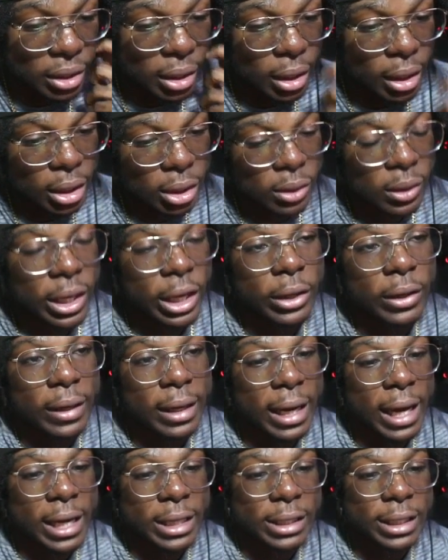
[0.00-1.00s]
so that you can
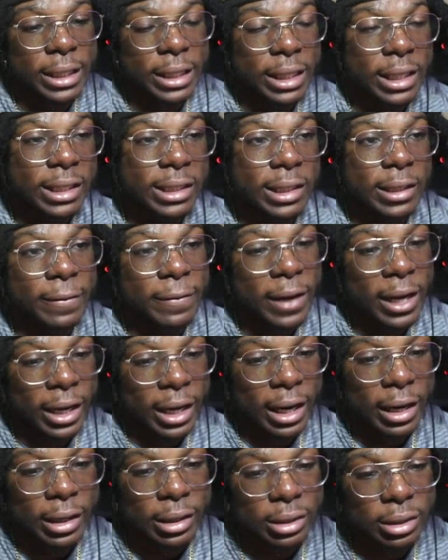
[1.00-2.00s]
actually easily find
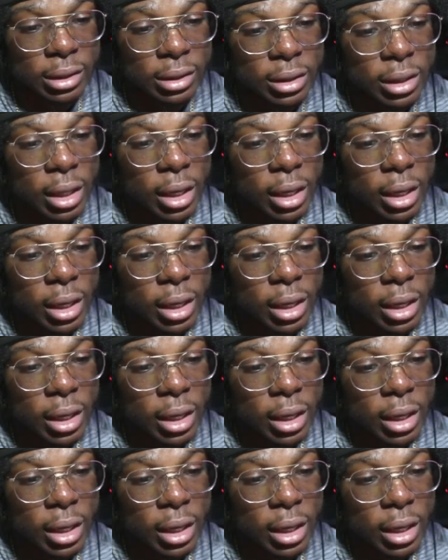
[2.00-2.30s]
characters.